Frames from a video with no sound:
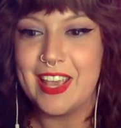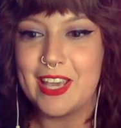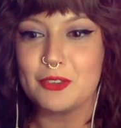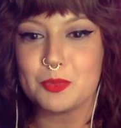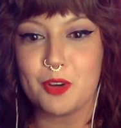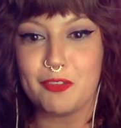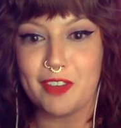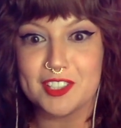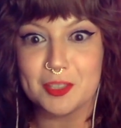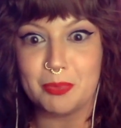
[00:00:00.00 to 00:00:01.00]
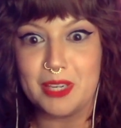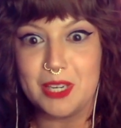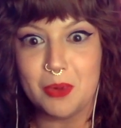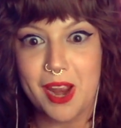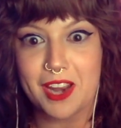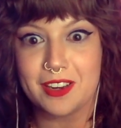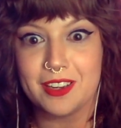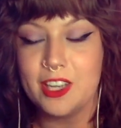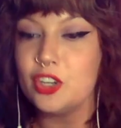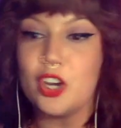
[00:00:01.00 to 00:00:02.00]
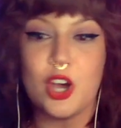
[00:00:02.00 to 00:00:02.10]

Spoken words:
was Professor Billiwhack. No